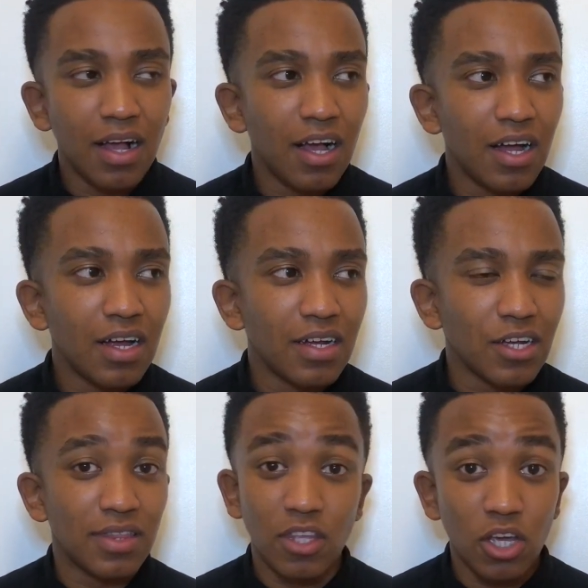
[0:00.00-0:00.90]

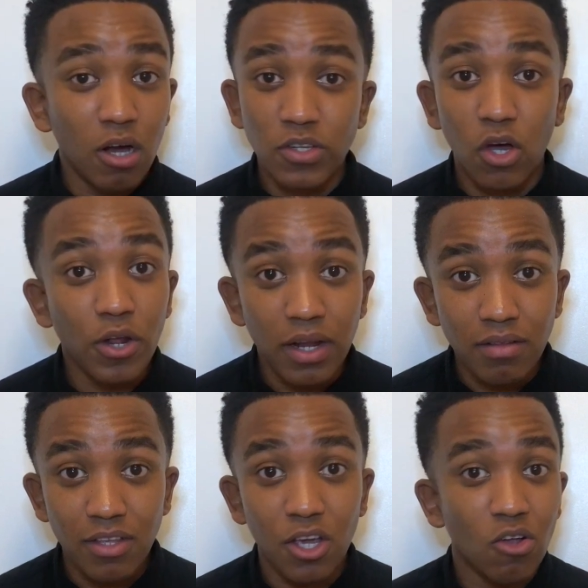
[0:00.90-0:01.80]
The girls are on
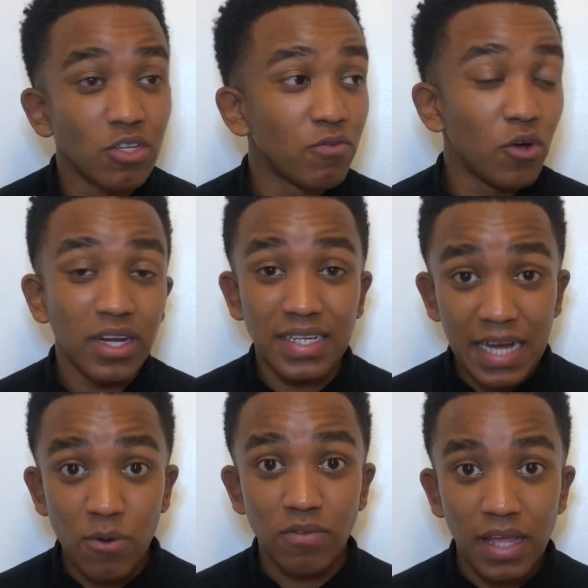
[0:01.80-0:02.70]
it. The girls have got it down.